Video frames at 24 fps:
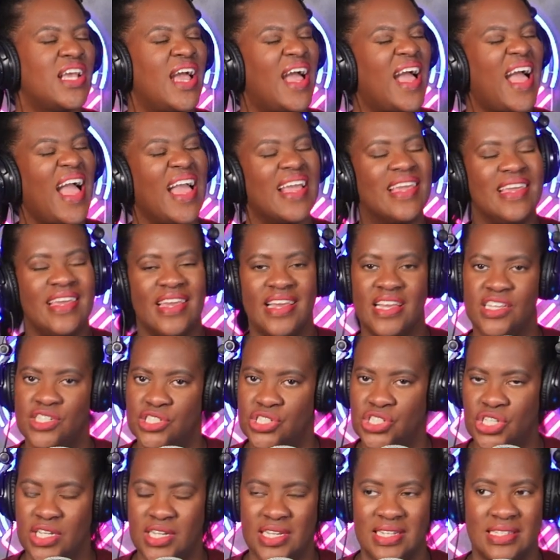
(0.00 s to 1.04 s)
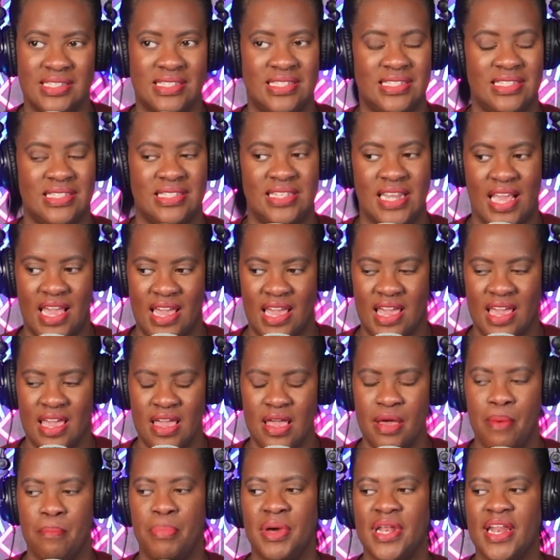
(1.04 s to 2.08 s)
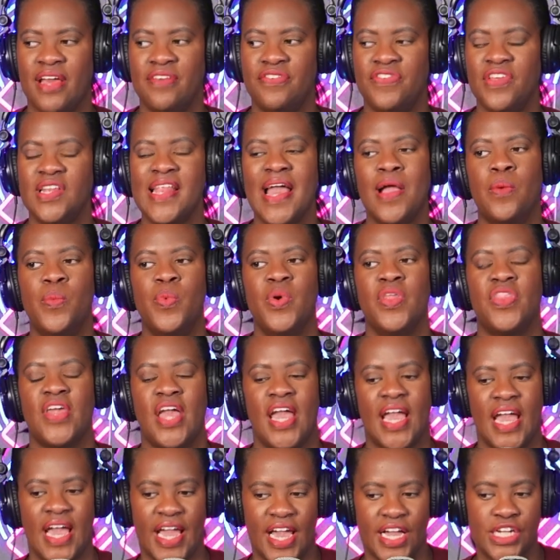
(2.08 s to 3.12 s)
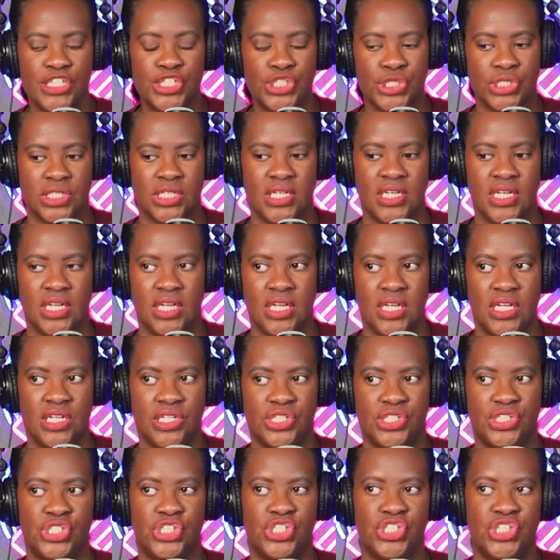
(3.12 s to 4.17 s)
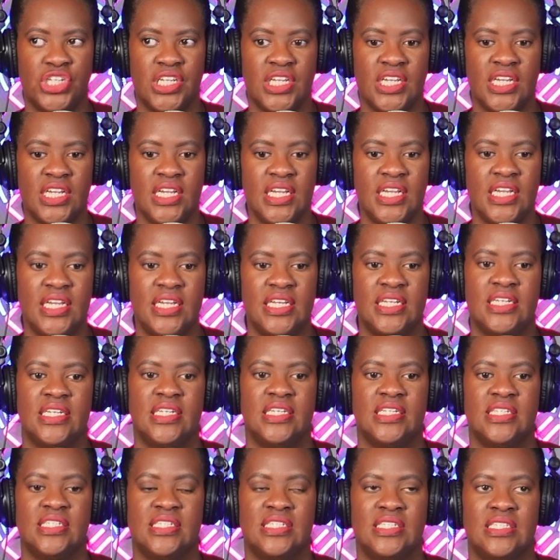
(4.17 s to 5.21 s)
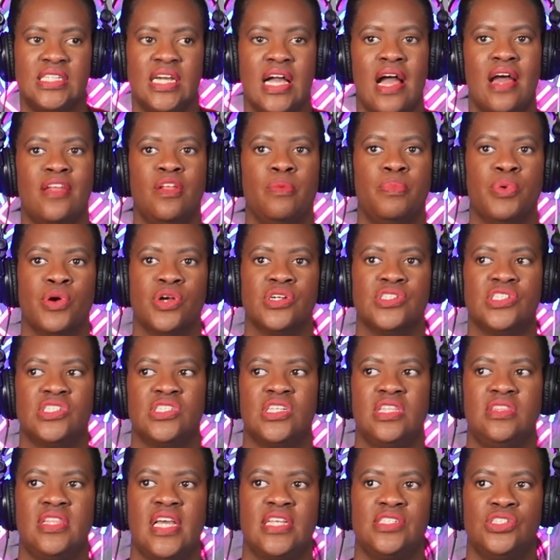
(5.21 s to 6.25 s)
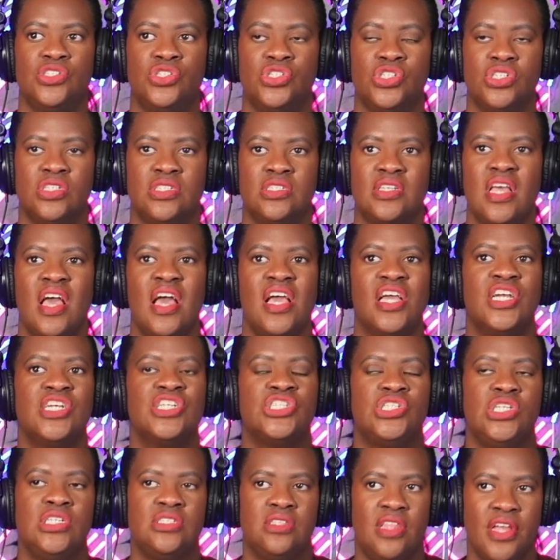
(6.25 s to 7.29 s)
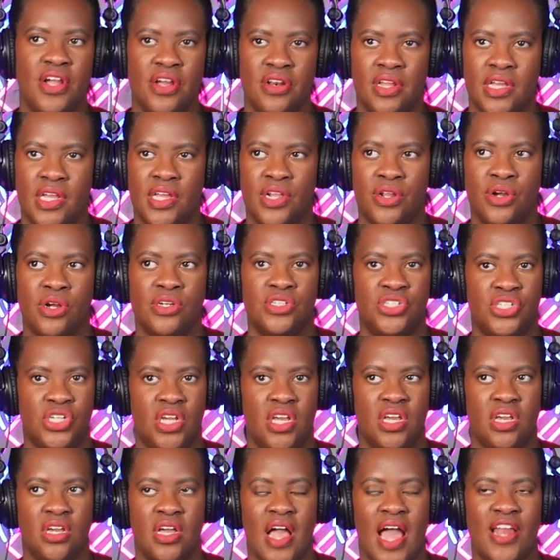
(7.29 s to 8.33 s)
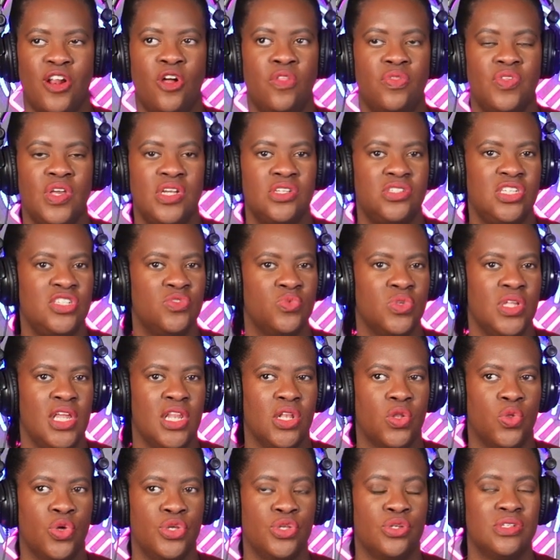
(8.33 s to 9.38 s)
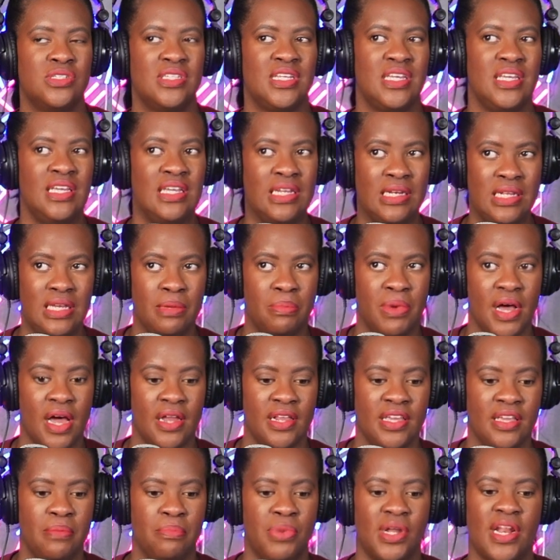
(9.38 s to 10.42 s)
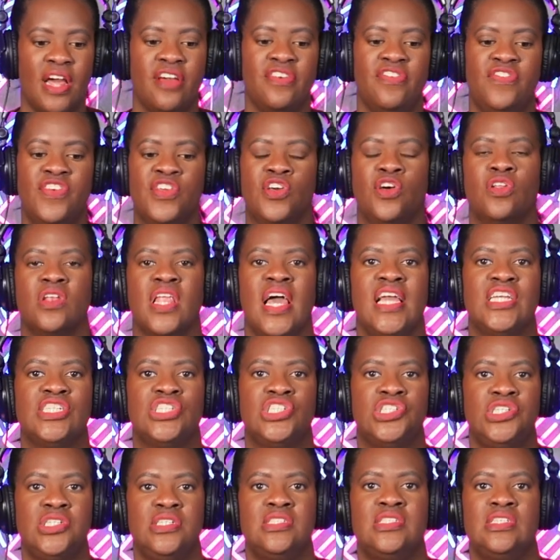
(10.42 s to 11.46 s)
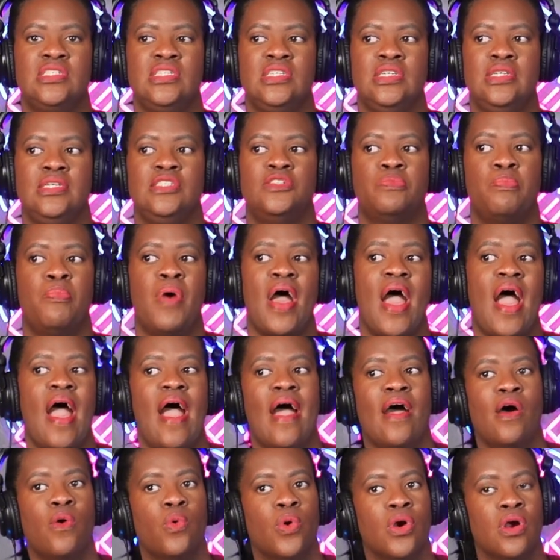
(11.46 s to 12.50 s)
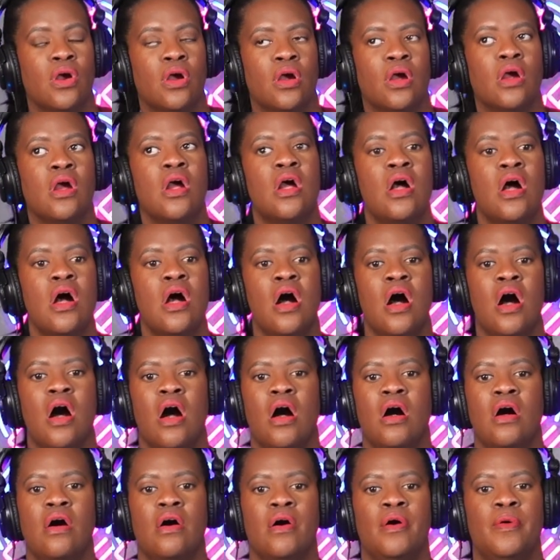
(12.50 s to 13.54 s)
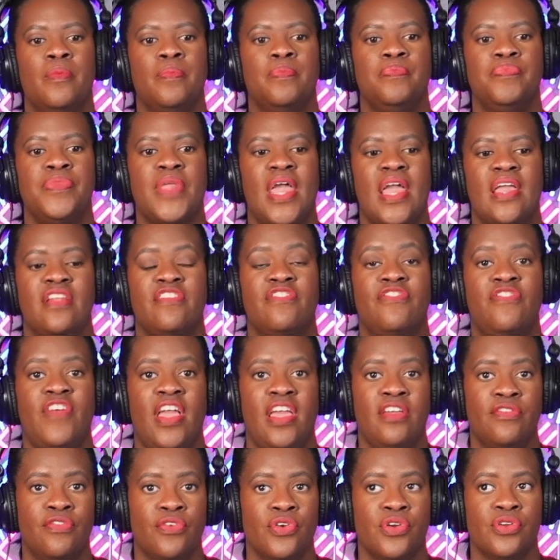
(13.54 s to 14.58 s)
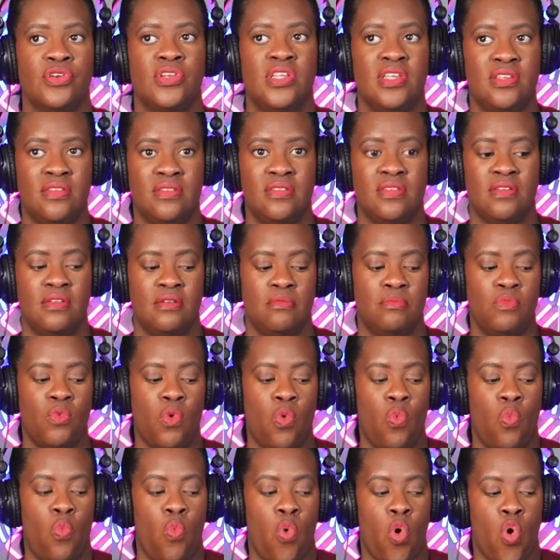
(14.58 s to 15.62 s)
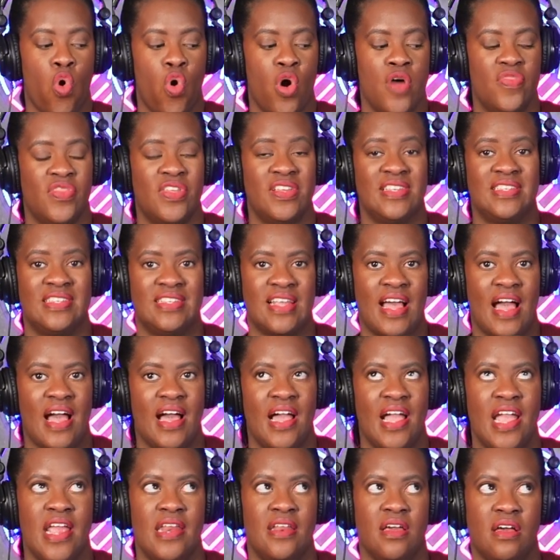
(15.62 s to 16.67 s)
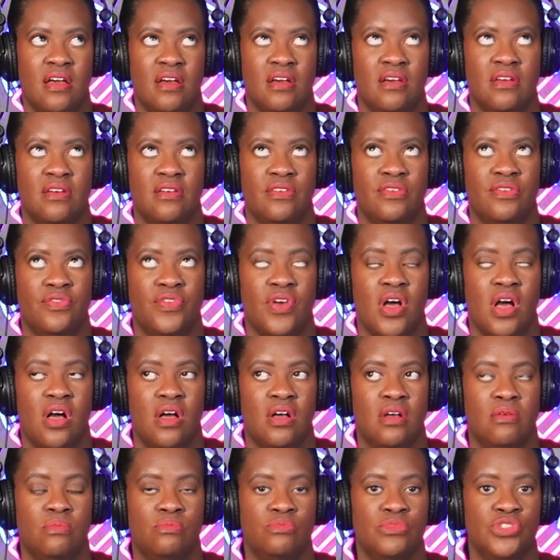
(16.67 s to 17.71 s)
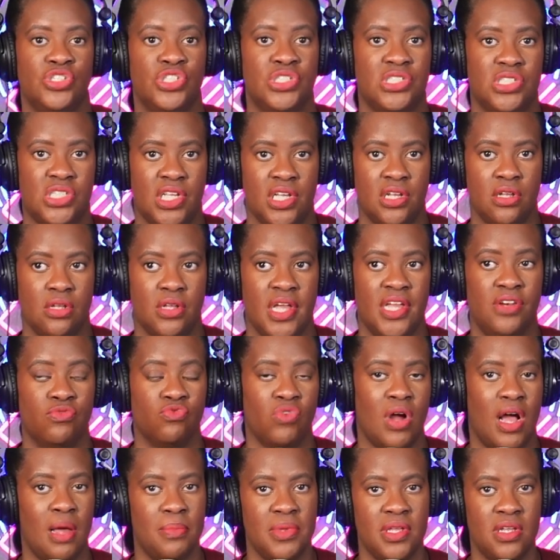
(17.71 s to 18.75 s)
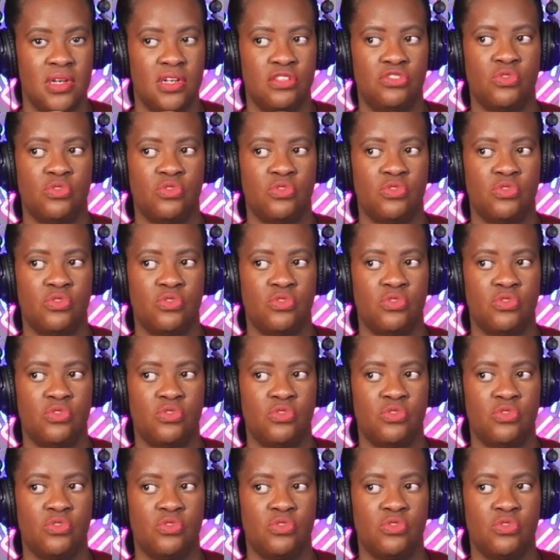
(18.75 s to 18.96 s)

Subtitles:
I guess she can stay, but I feel like with Ashley, she is the kind of person that's she's there to get her check. I don't think she's really loyal to anybody, but I feel like she sees power and favoritism on the side of Giselle and Robyn.